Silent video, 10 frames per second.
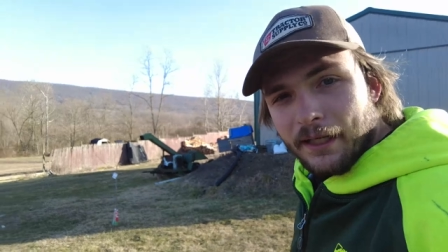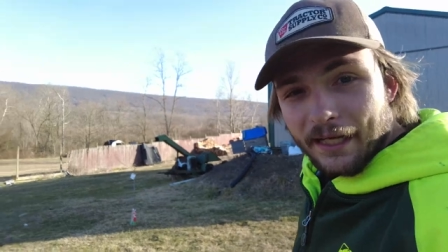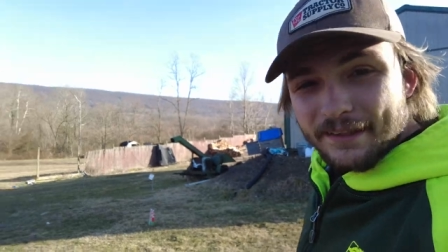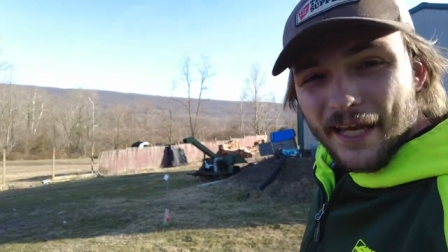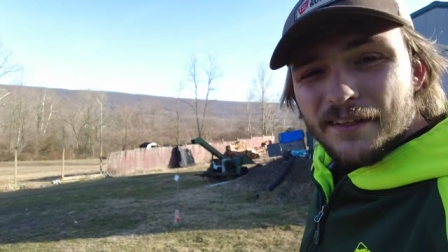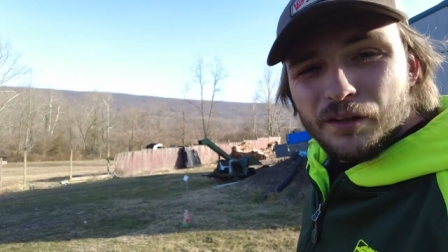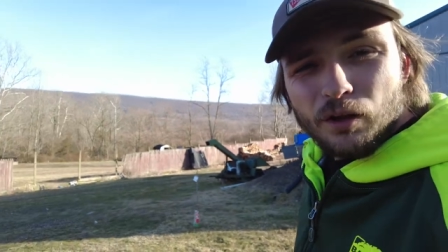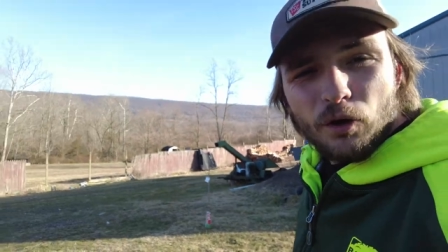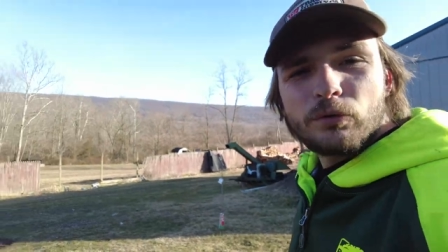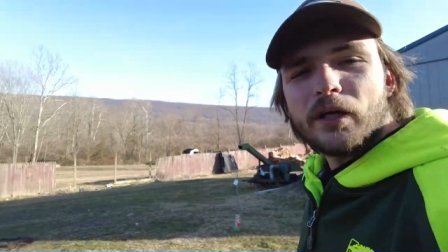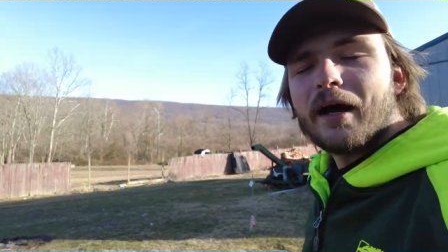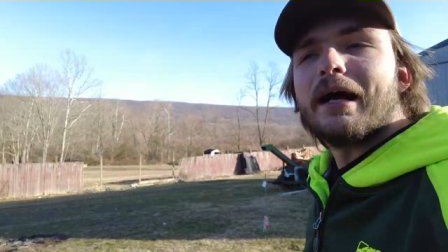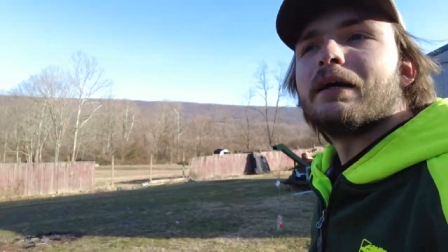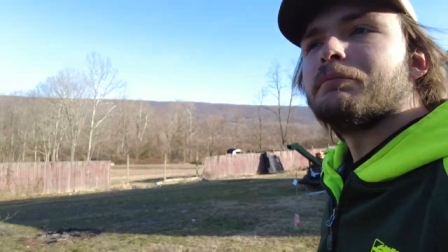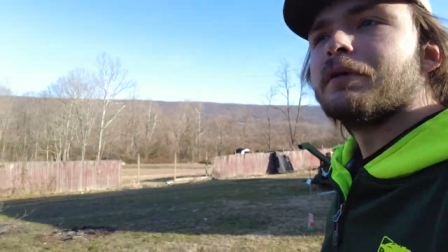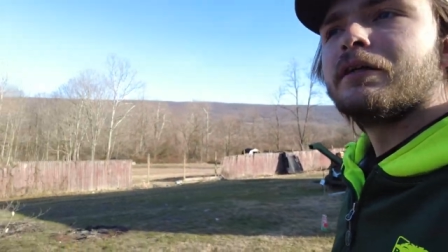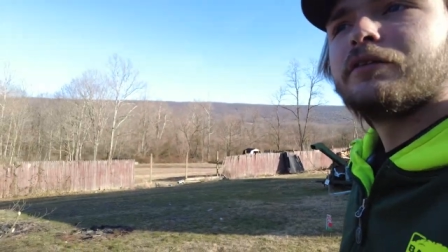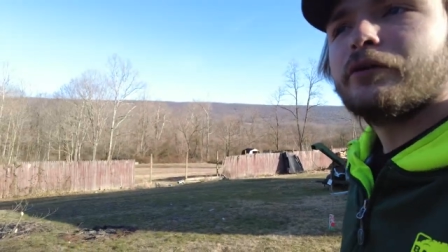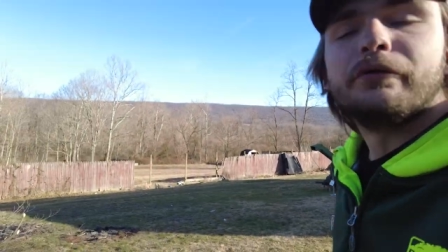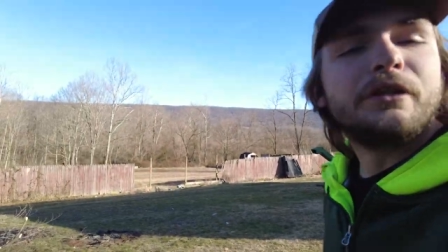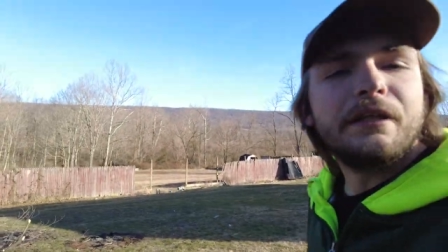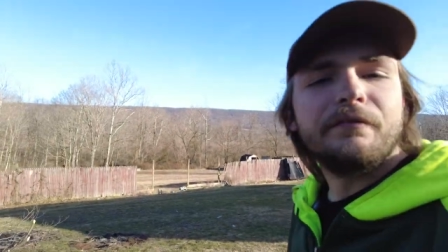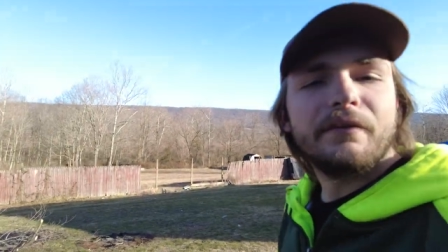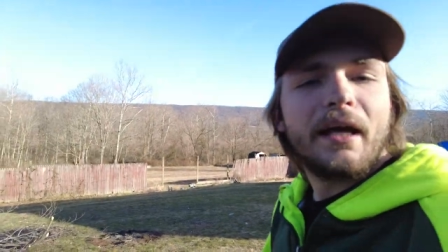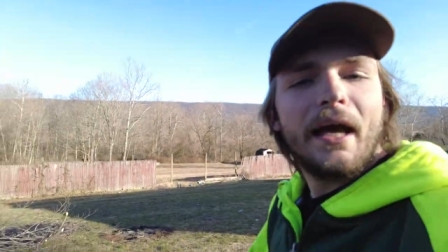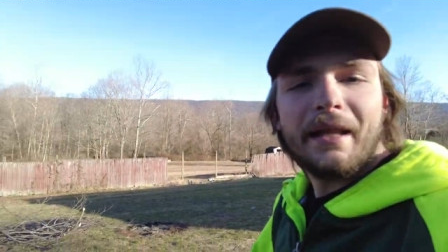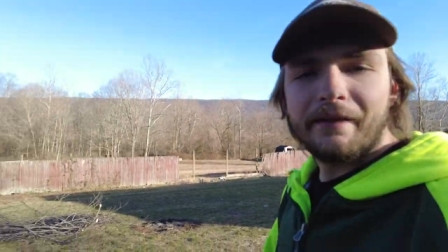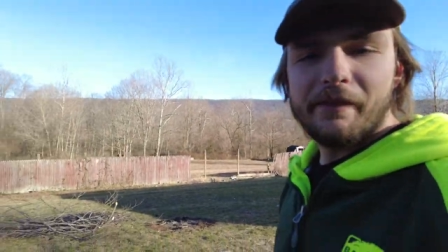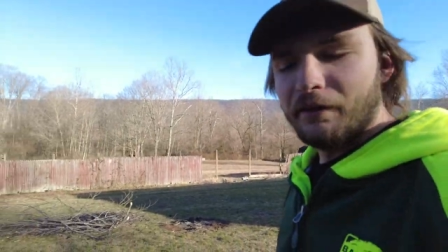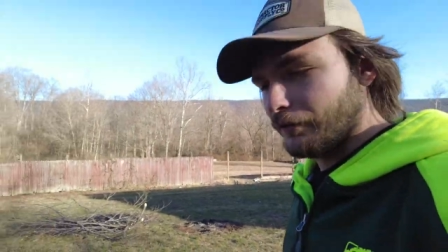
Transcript: It takes a long time to achieve anything